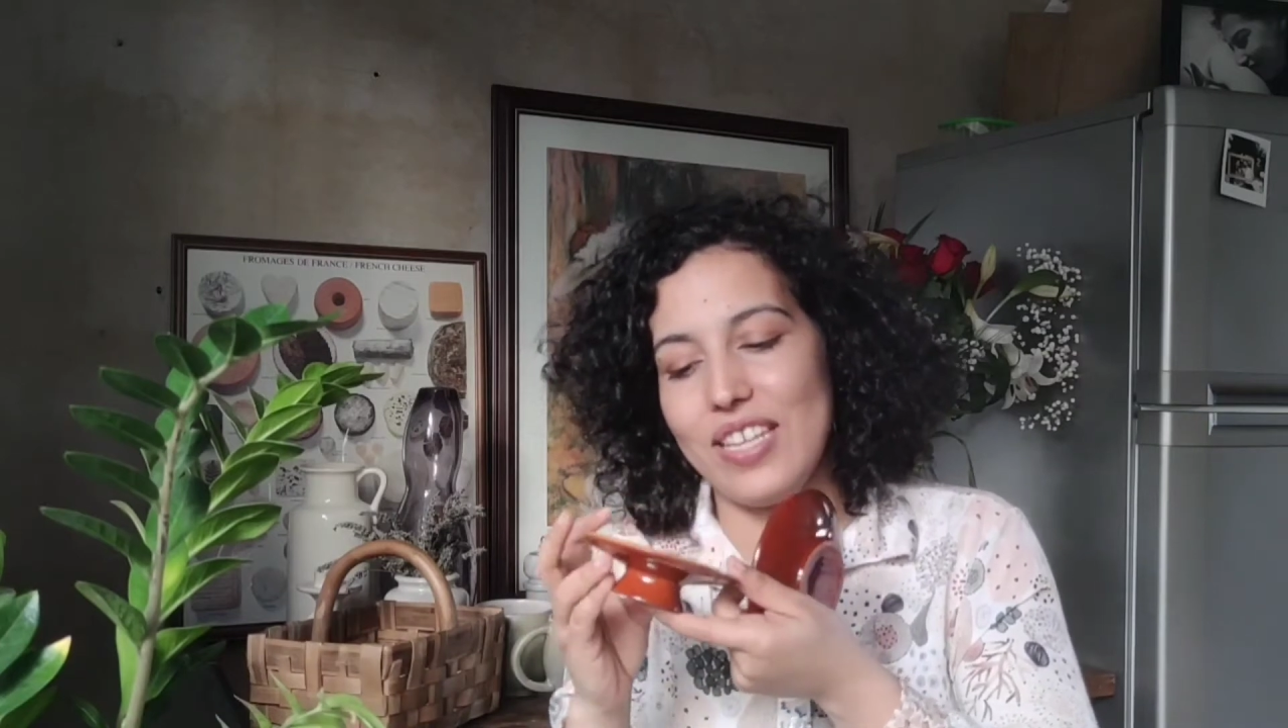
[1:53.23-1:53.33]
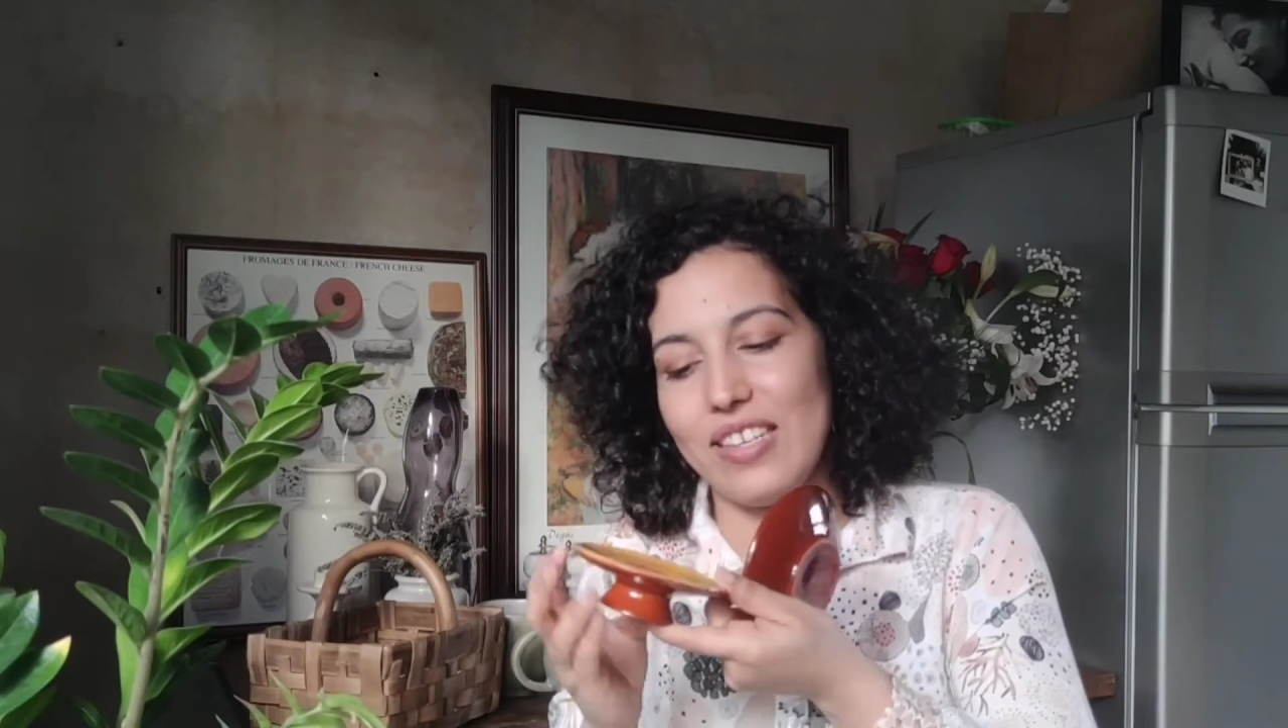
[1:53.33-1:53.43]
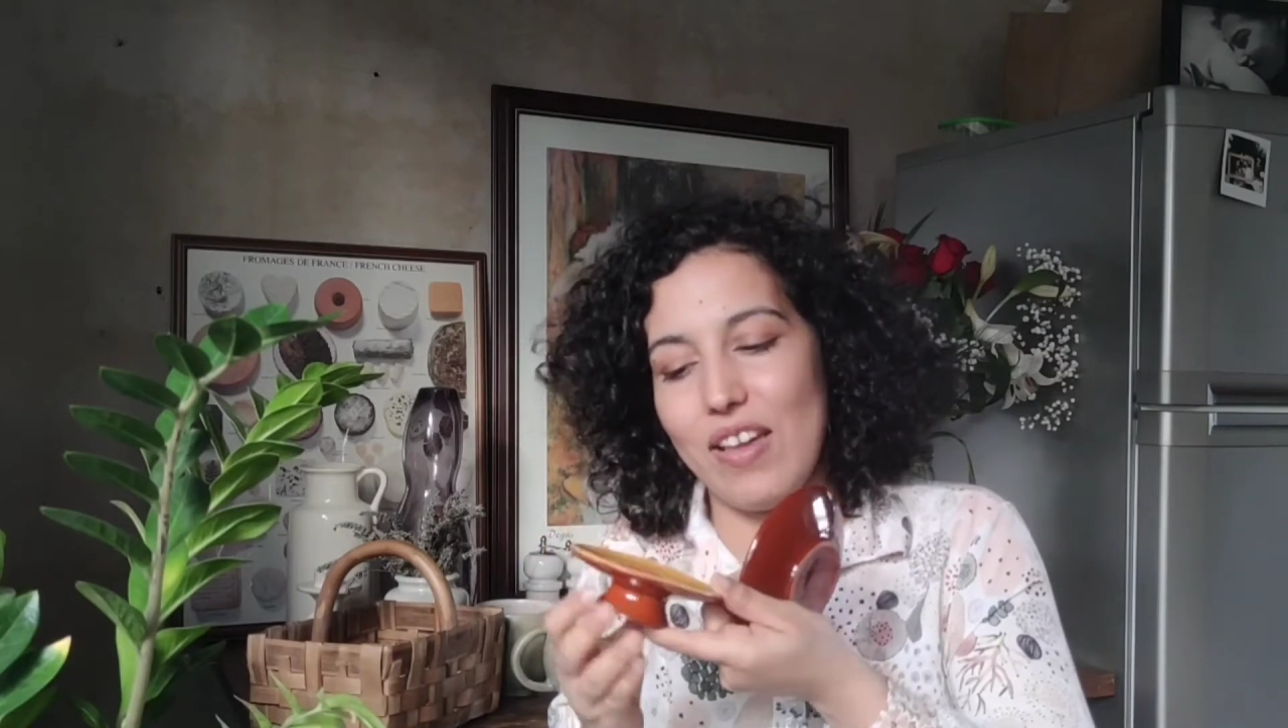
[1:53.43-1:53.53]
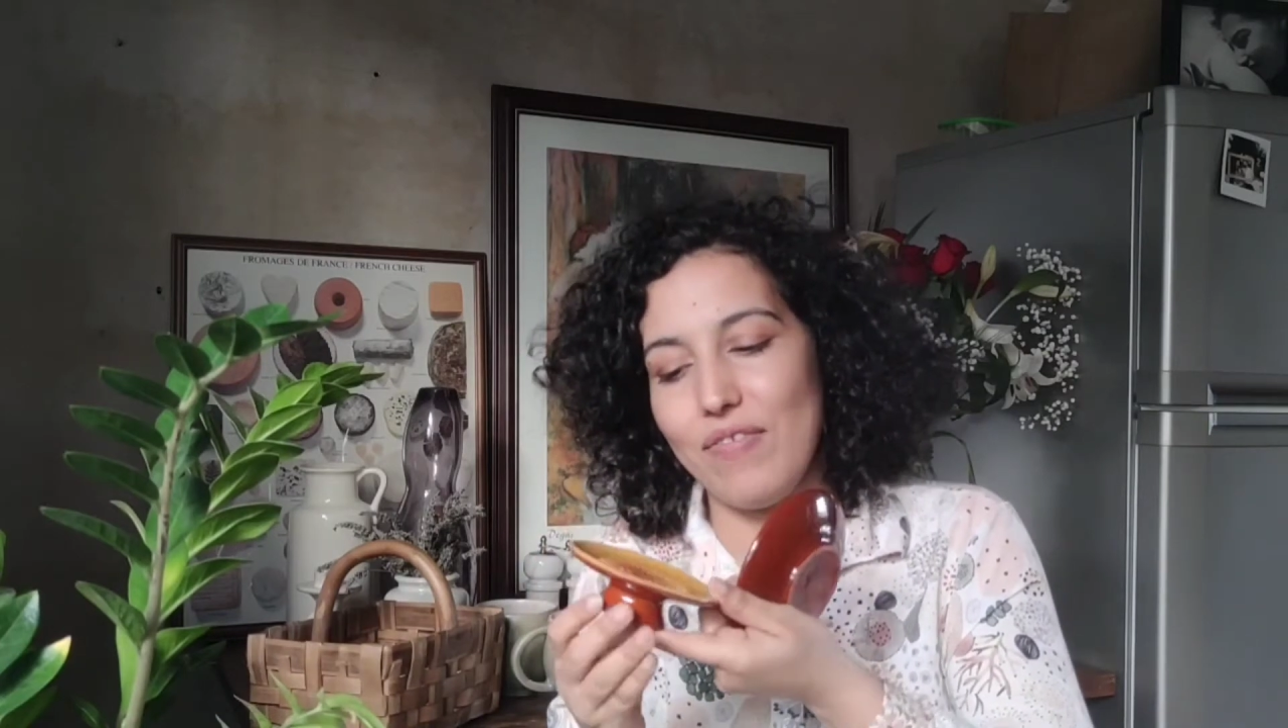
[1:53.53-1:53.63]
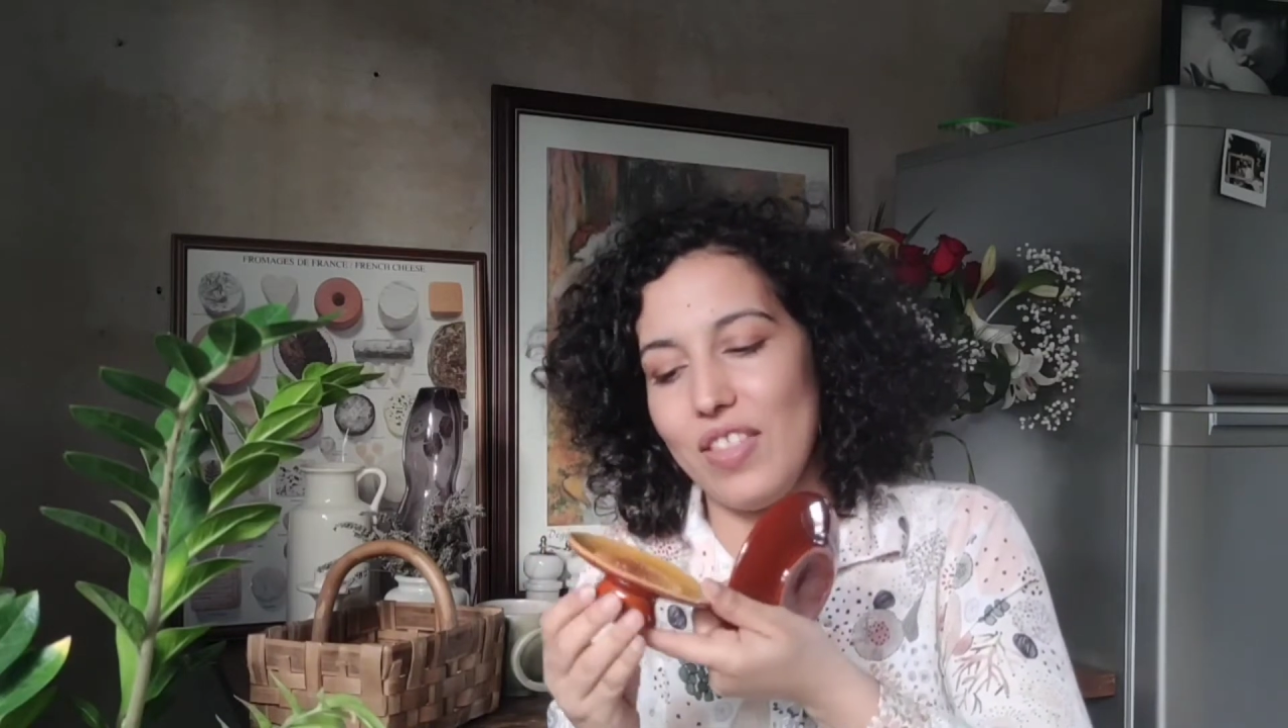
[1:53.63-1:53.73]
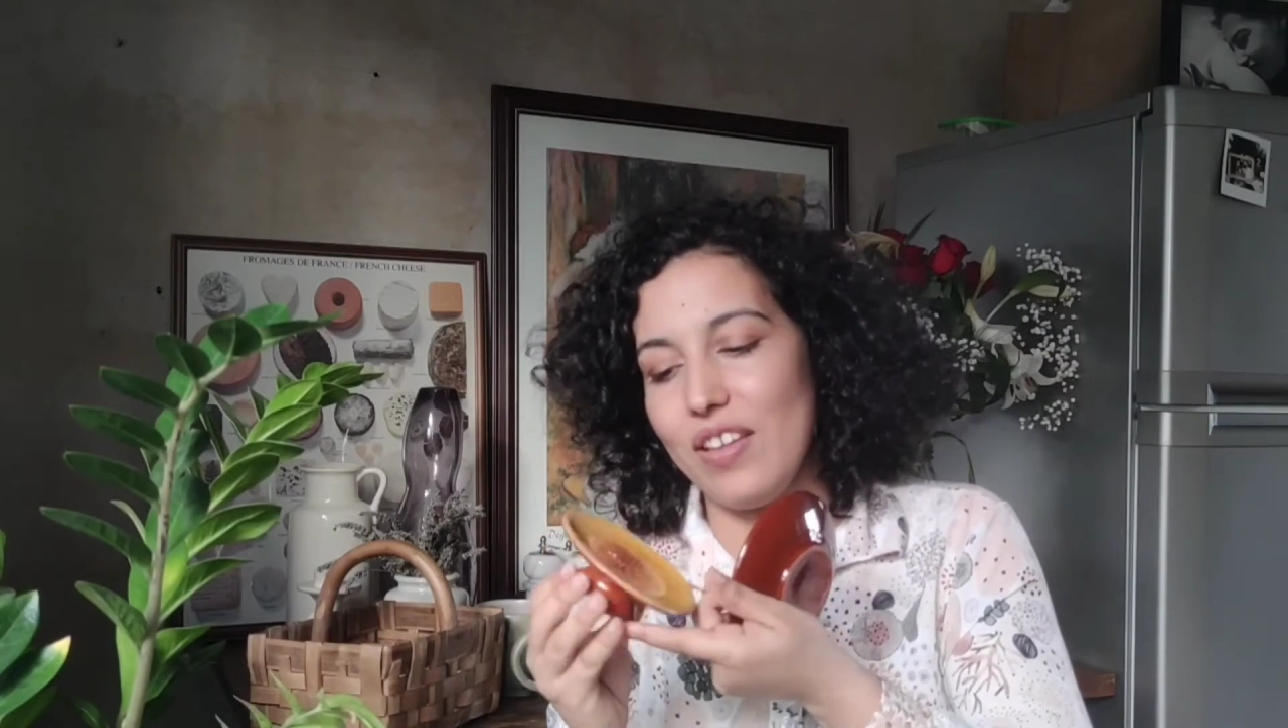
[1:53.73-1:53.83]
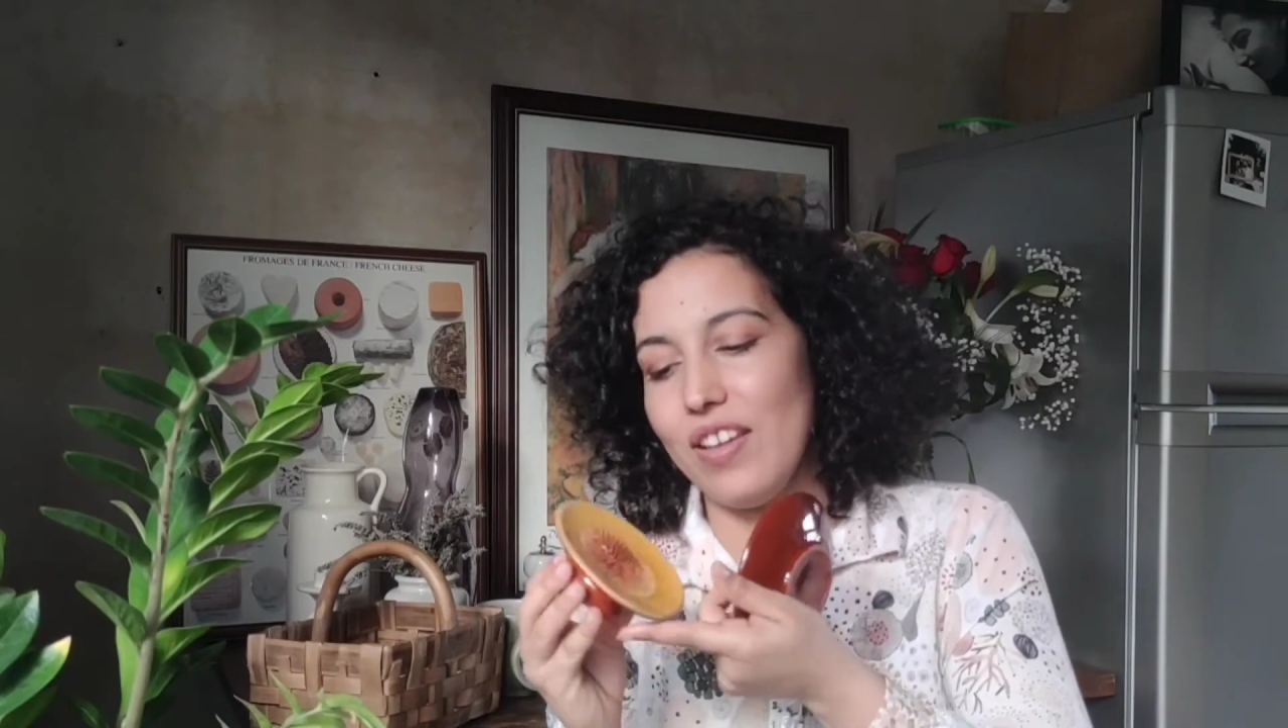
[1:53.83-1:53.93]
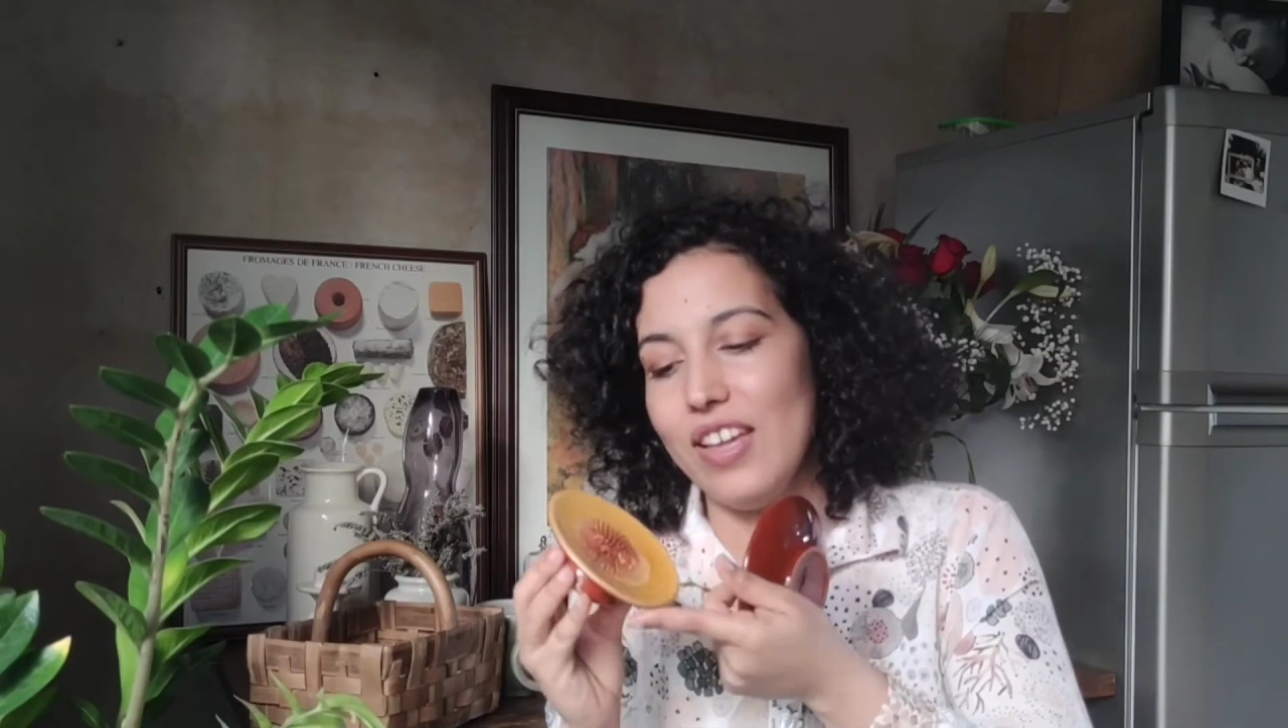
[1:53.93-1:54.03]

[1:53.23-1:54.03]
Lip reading: I love the